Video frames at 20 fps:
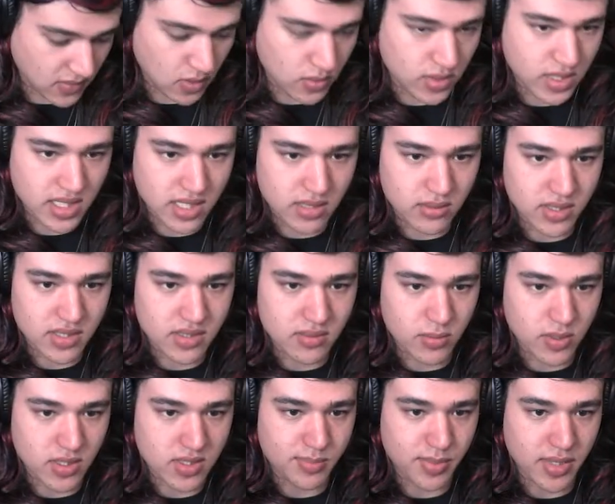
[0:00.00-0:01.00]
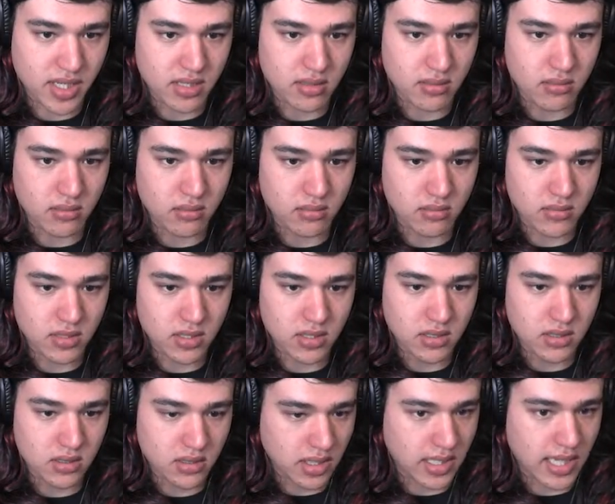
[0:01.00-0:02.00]
What, what what's button?
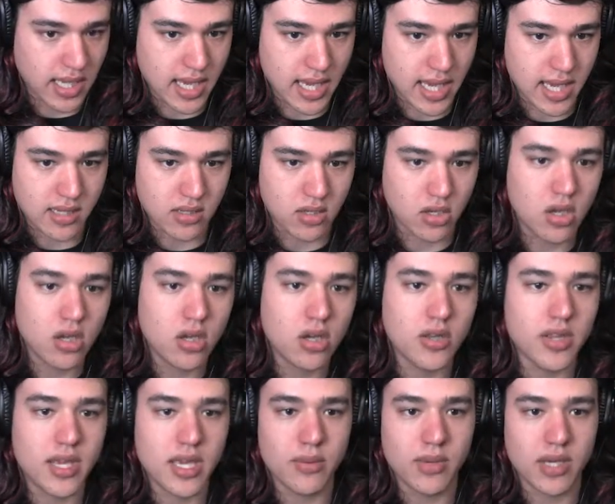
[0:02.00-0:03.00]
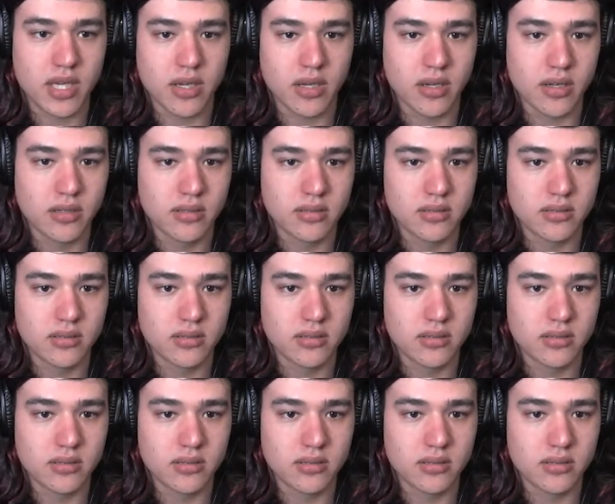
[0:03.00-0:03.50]
Okay. Eh, oh, there we go.